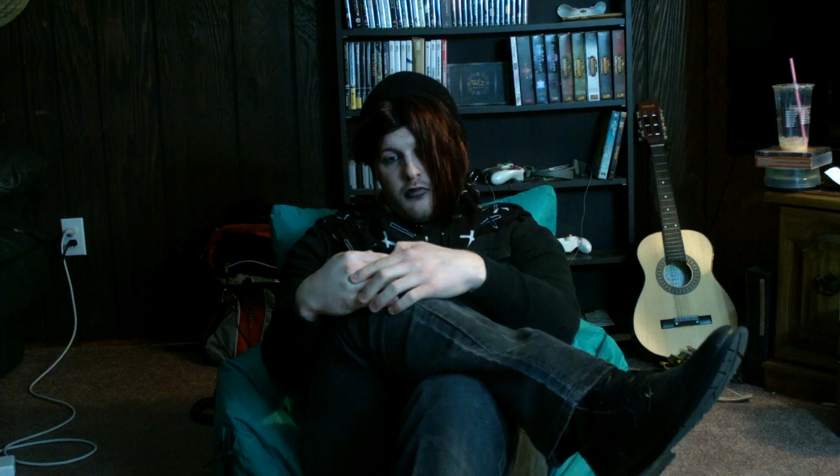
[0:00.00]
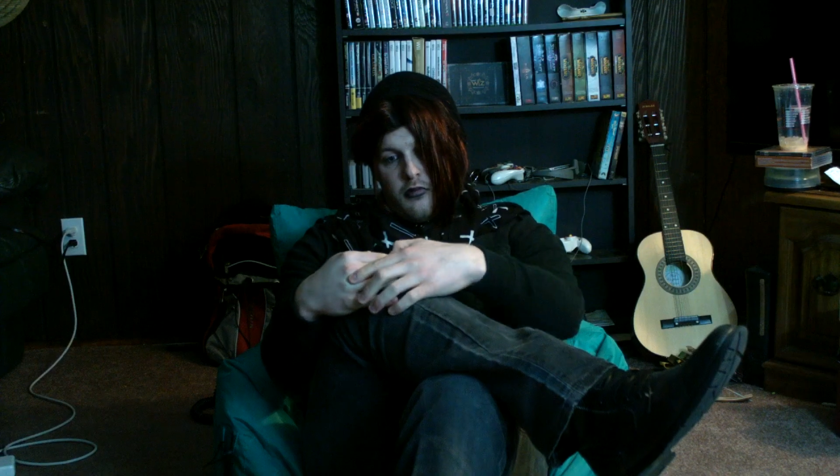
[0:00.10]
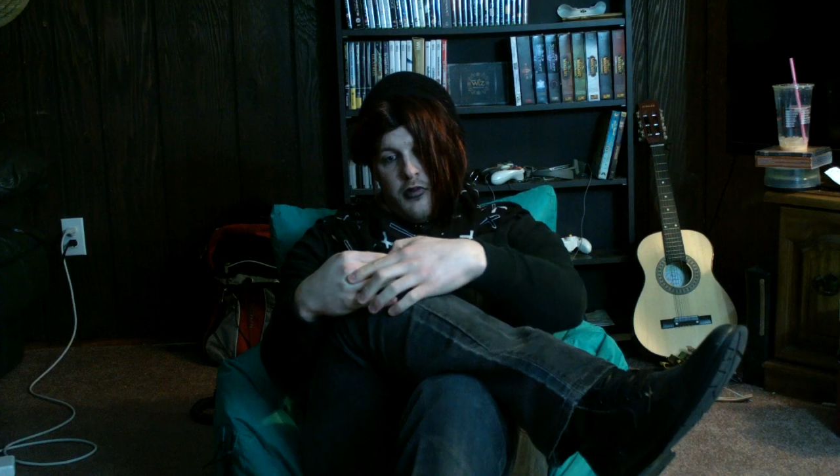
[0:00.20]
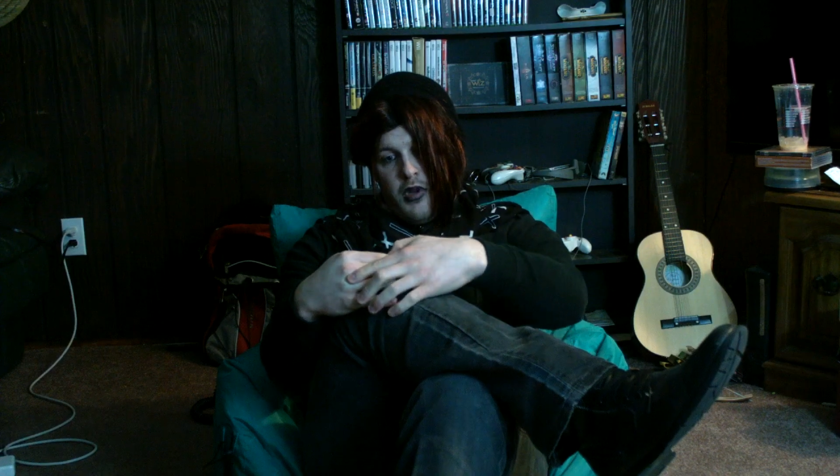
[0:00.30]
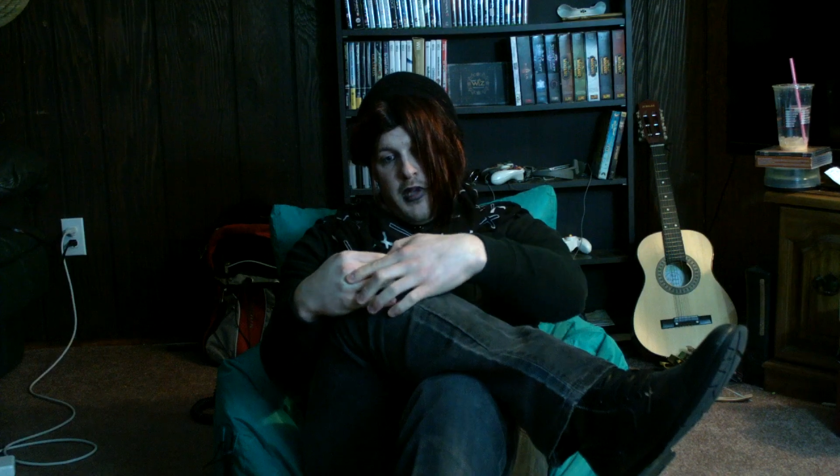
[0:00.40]

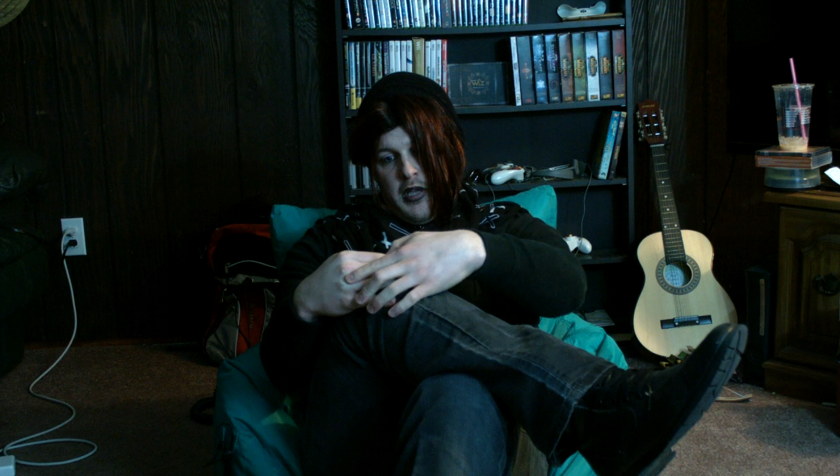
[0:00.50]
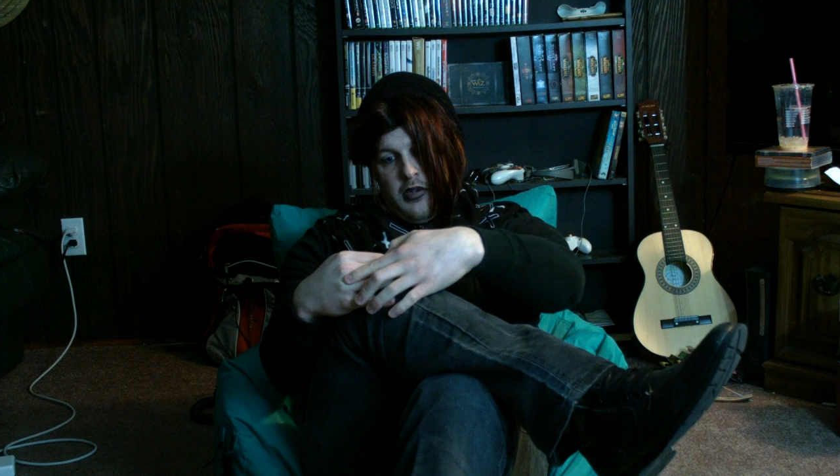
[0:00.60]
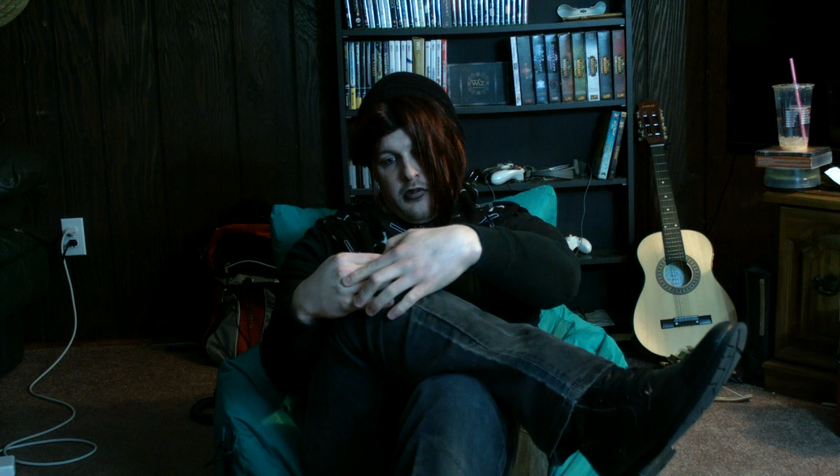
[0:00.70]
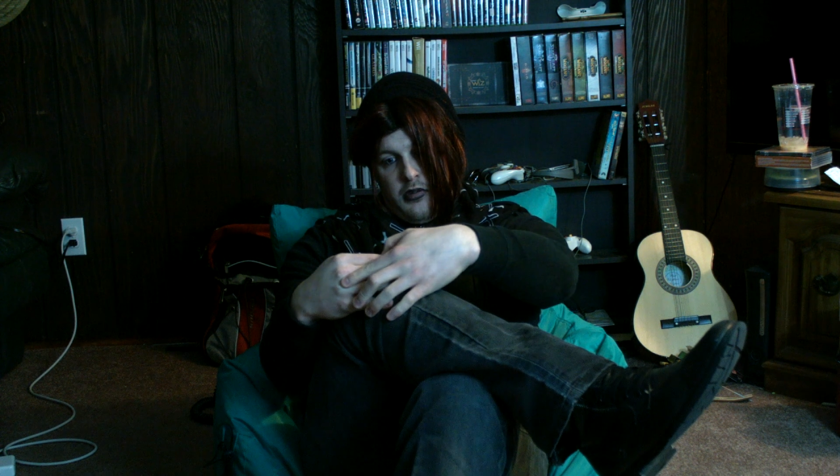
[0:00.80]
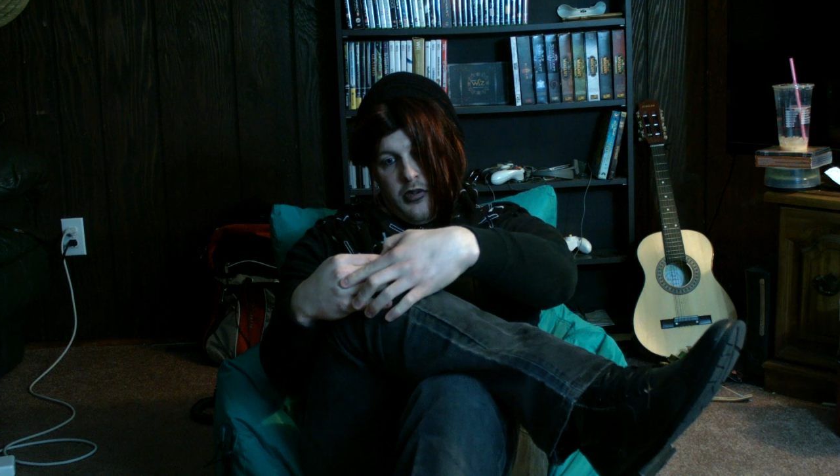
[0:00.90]
Well, I've had
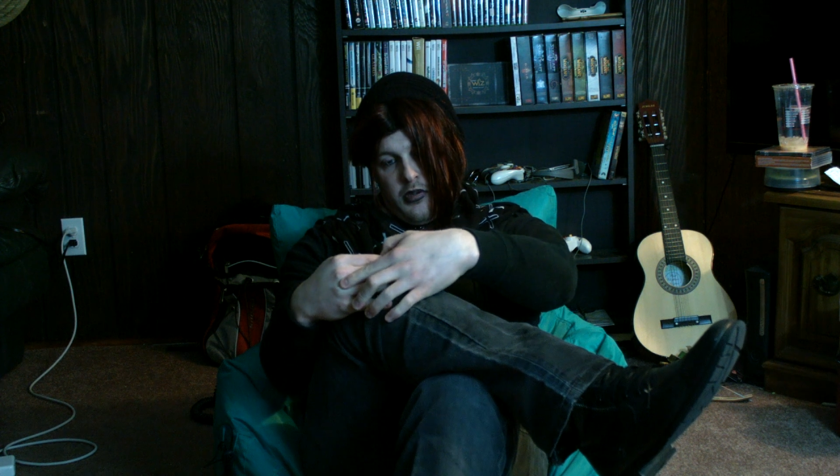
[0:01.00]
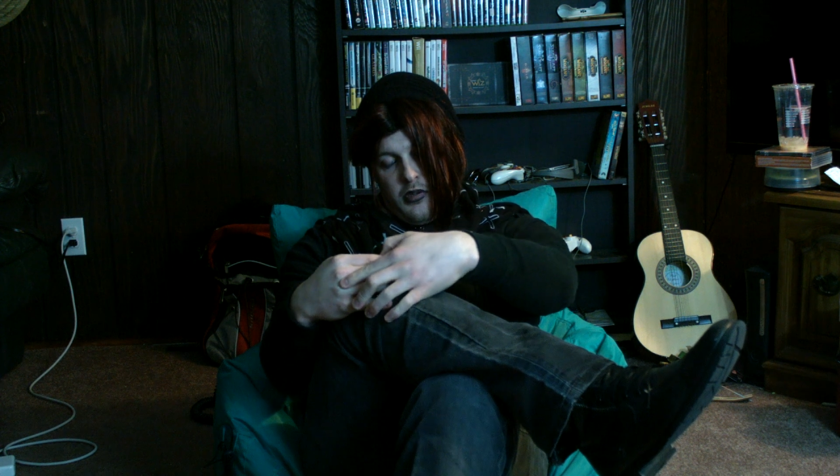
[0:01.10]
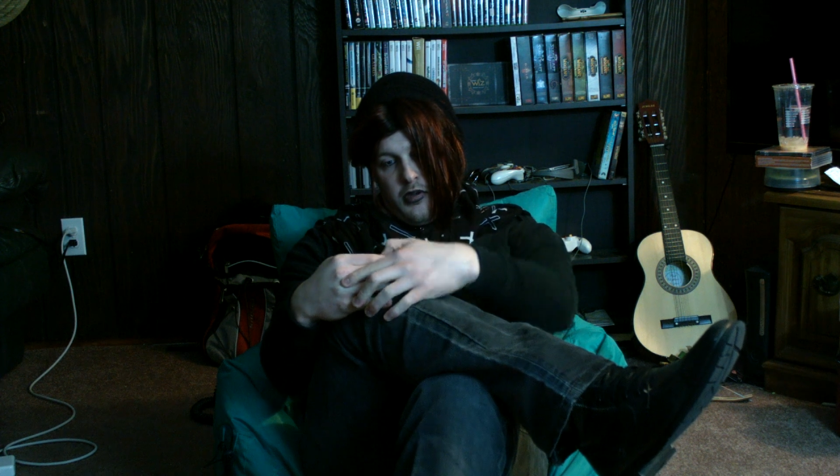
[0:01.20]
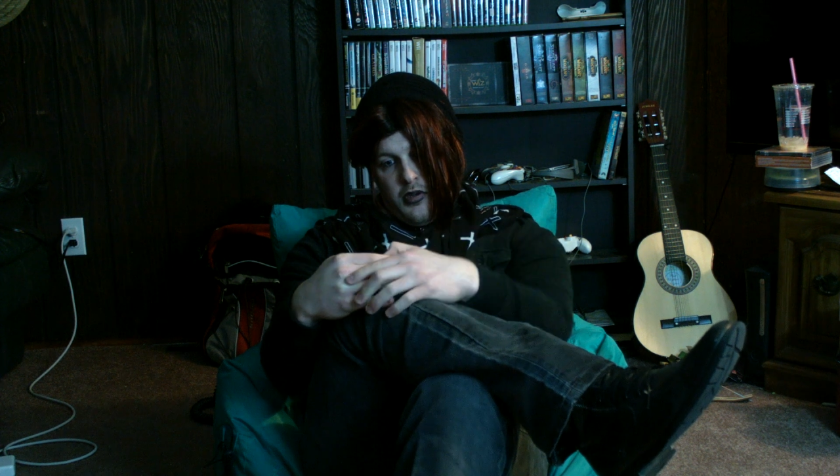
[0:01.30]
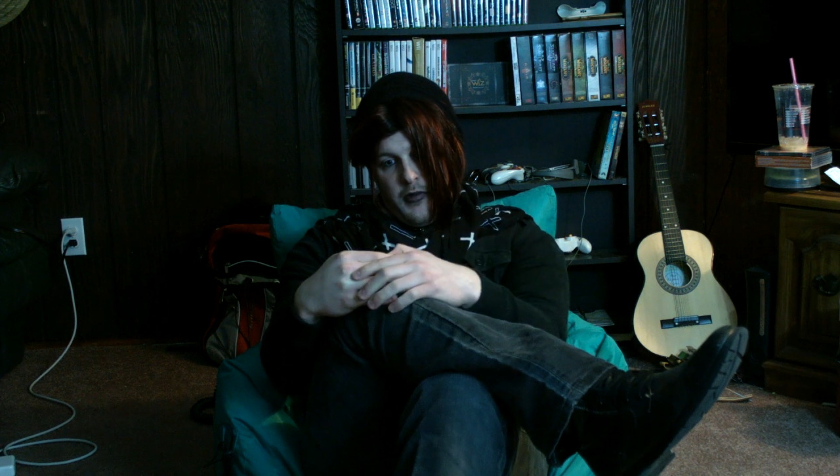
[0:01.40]
a
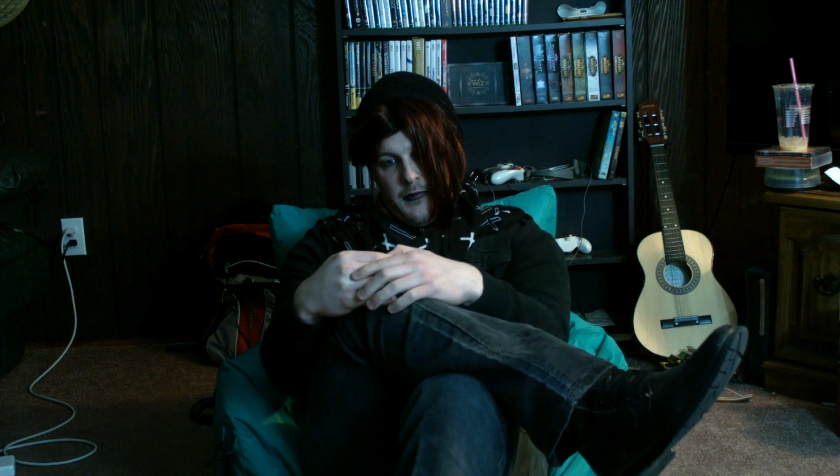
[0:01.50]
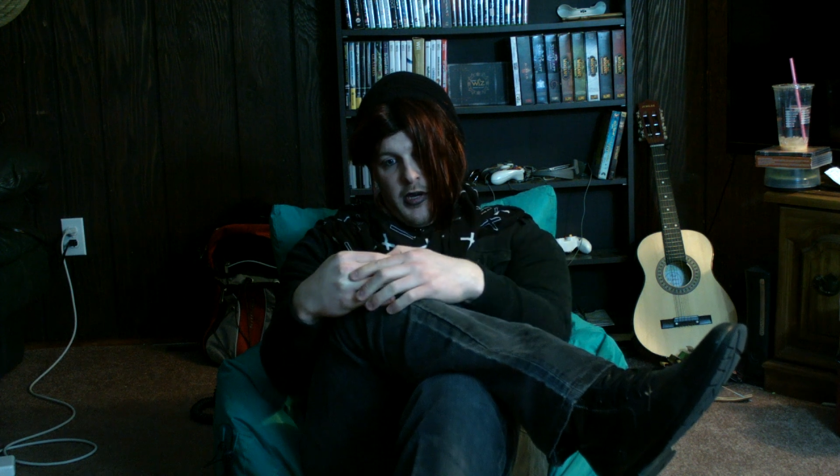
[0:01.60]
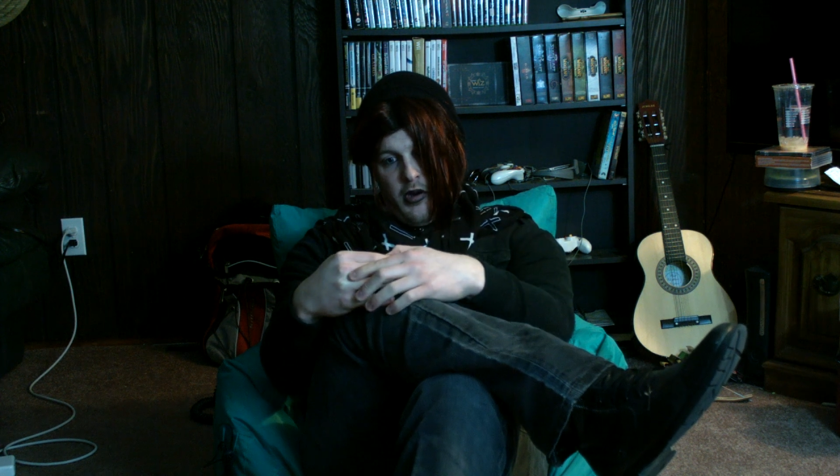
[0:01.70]
very